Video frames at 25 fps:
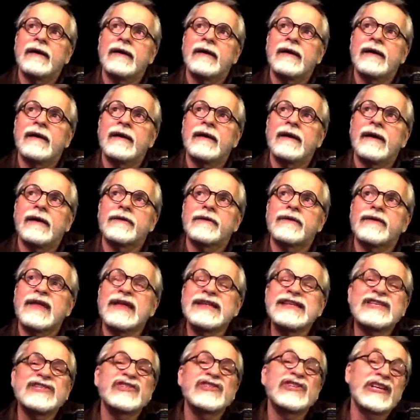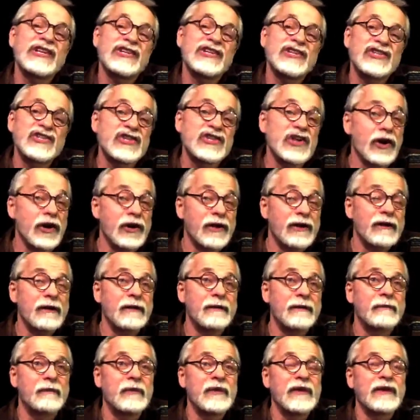other than just to get
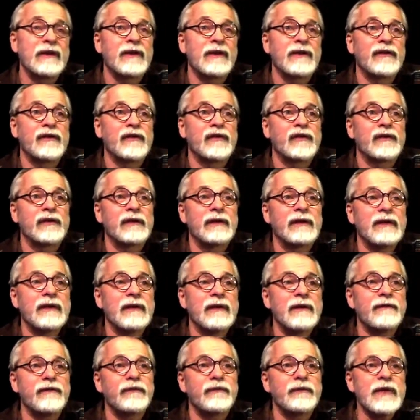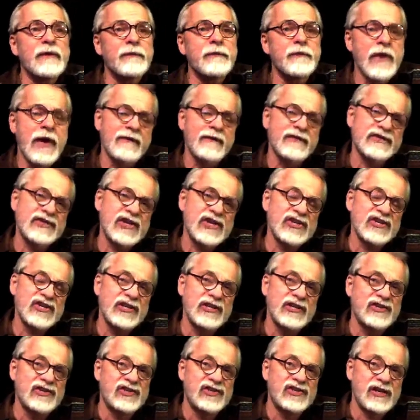started, because if improvisation
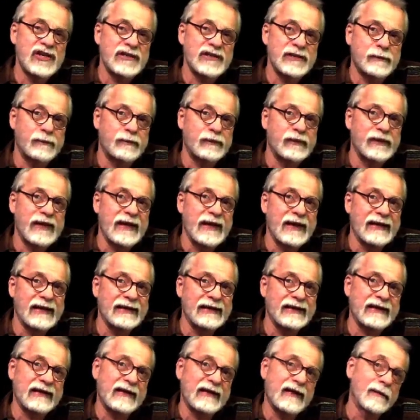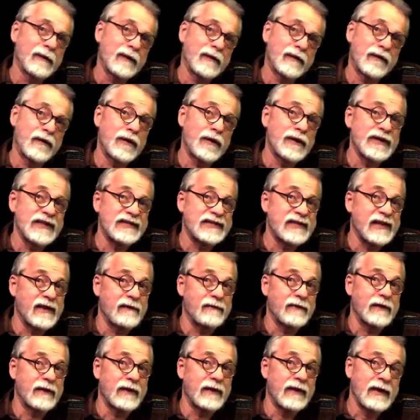is just play lick number
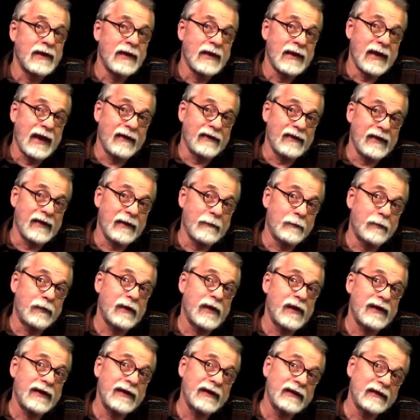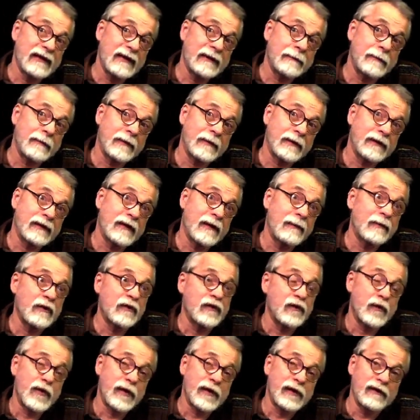47 and then plug in lick number
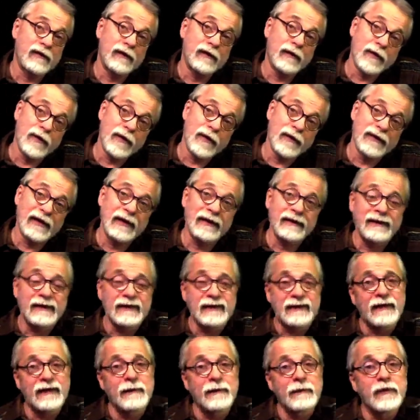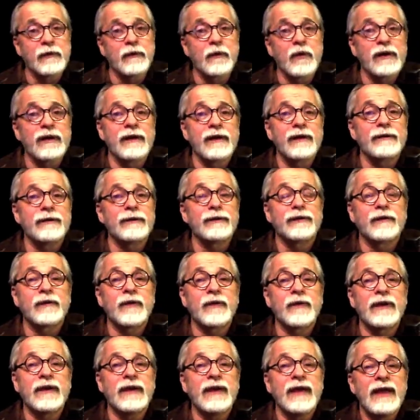22 and then lick number
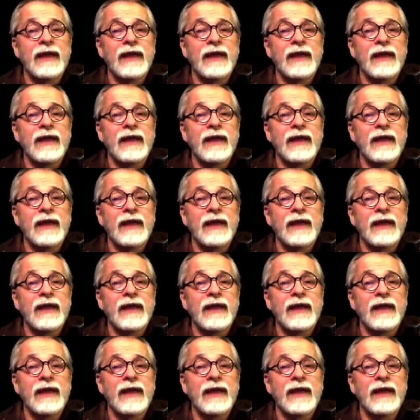103,